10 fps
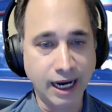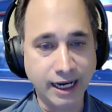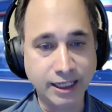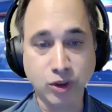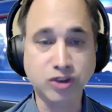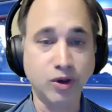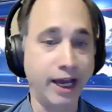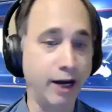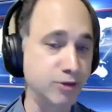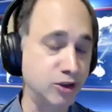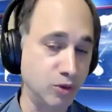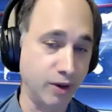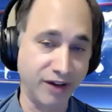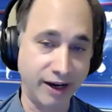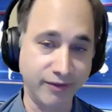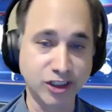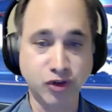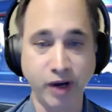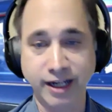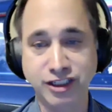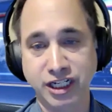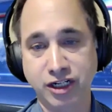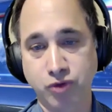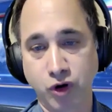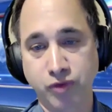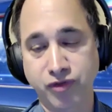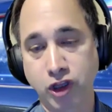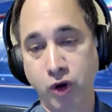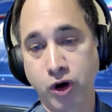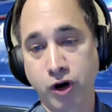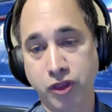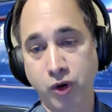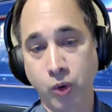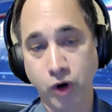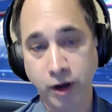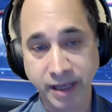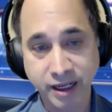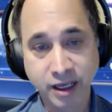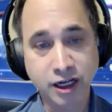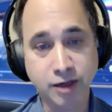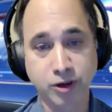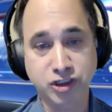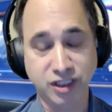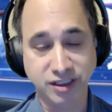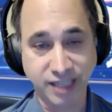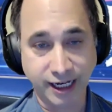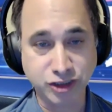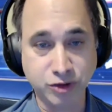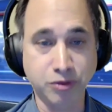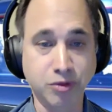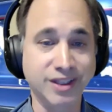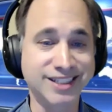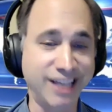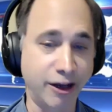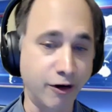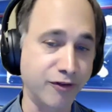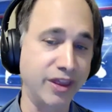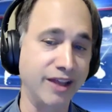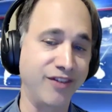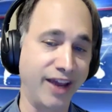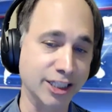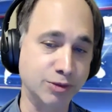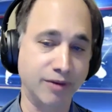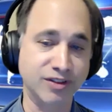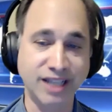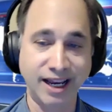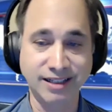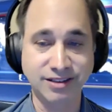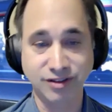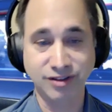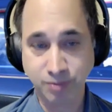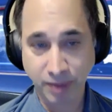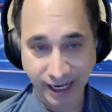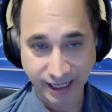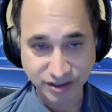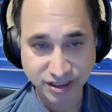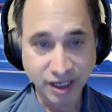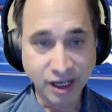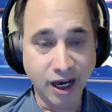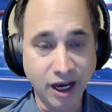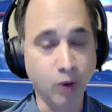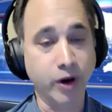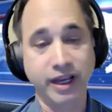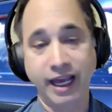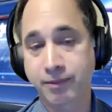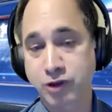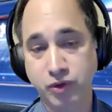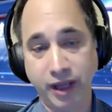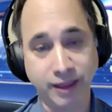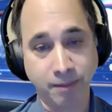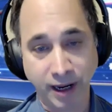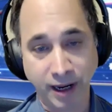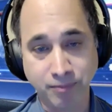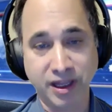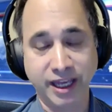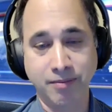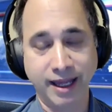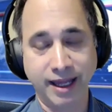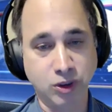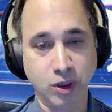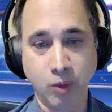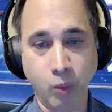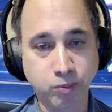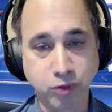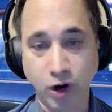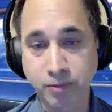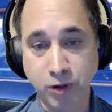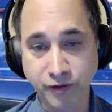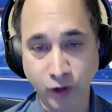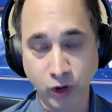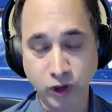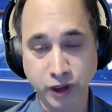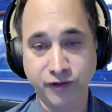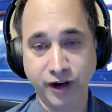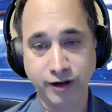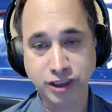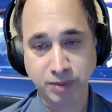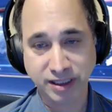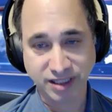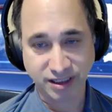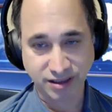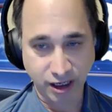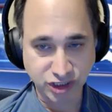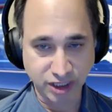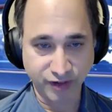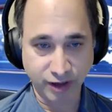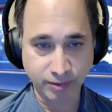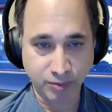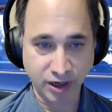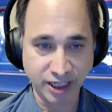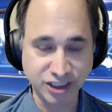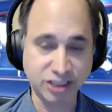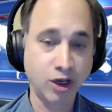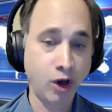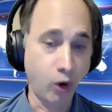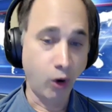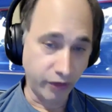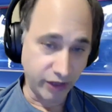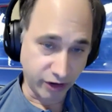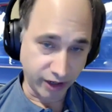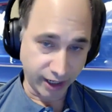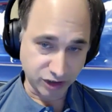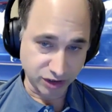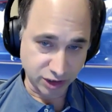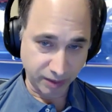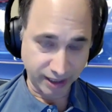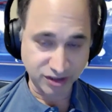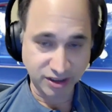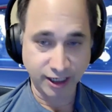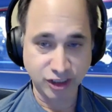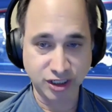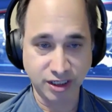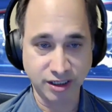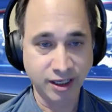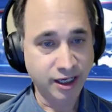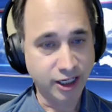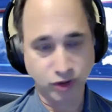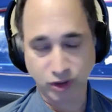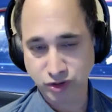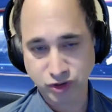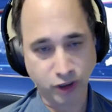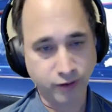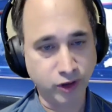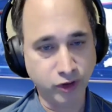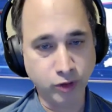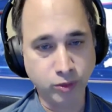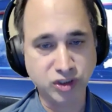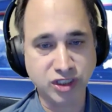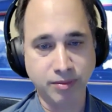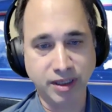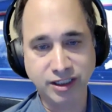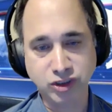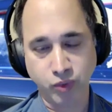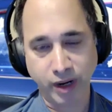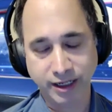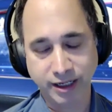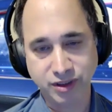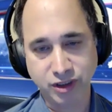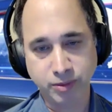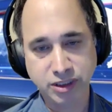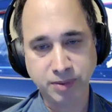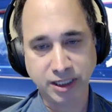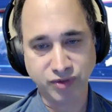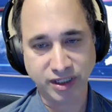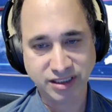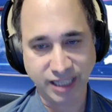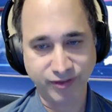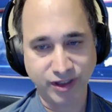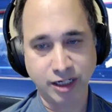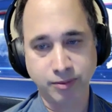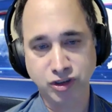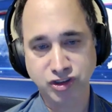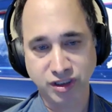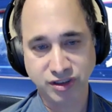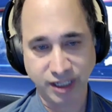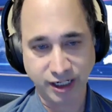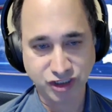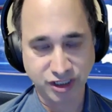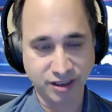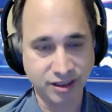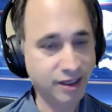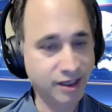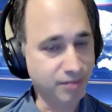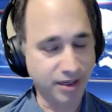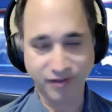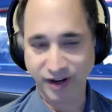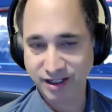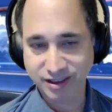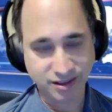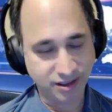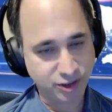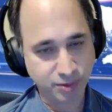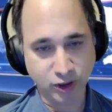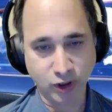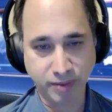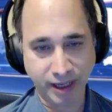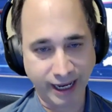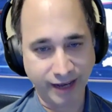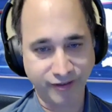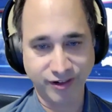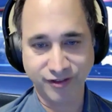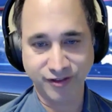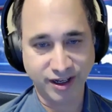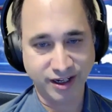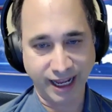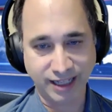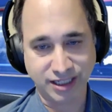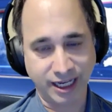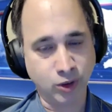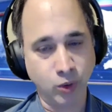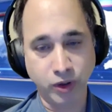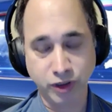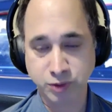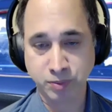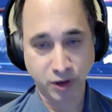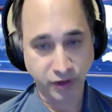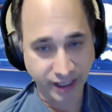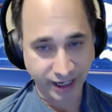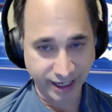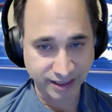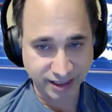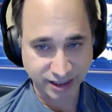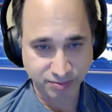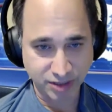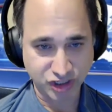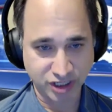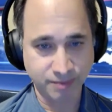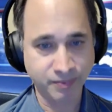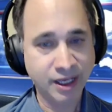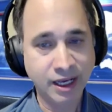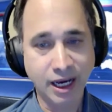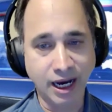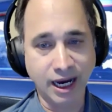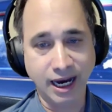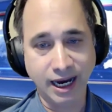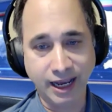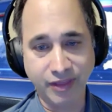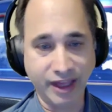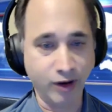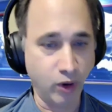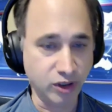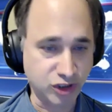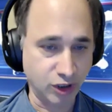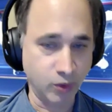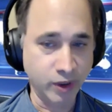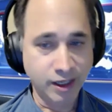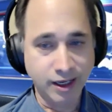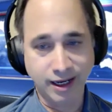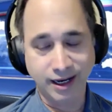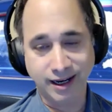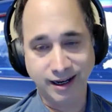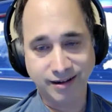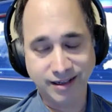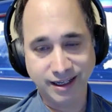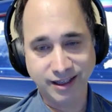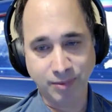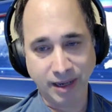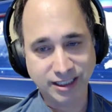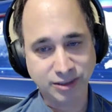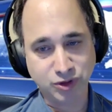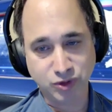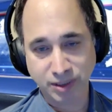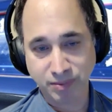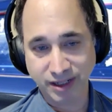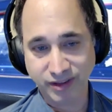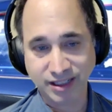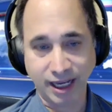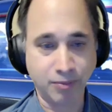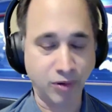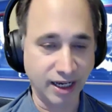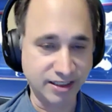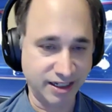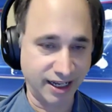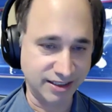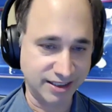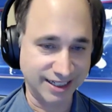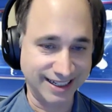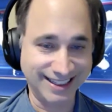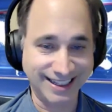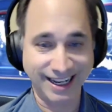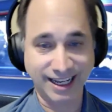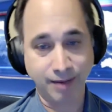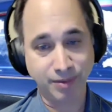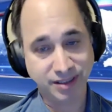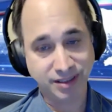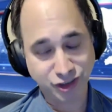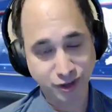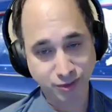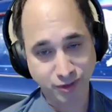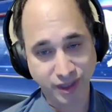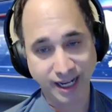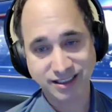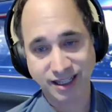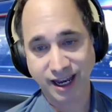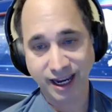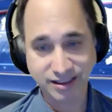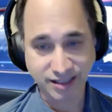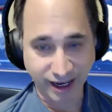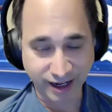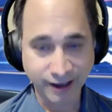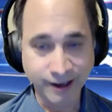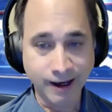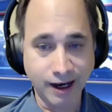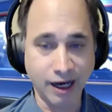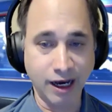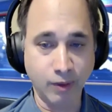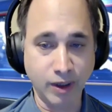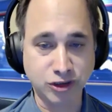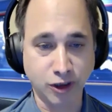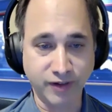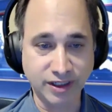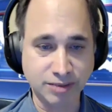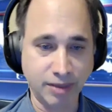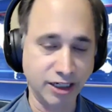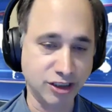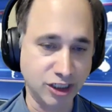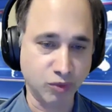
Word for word: he's also helped to evolve the strategy and growth for low Earth orbit commercialization through the Center for the Advancement of Science in Space, uh, where he helped create the pipeline and manage a broad portfolio for aerospace technology development projects on the International Space Station. He's also served on numerous committees around uh, human spaceflight safety and commercialization, been invited to speak on behalf of uh, NASA headquarters per the ISS mission. Uh, and then also uh, in the past, he was a recipient of the top prize at NASA's Ignite the Night competition through the NASA iTech uh, while serving as managing managing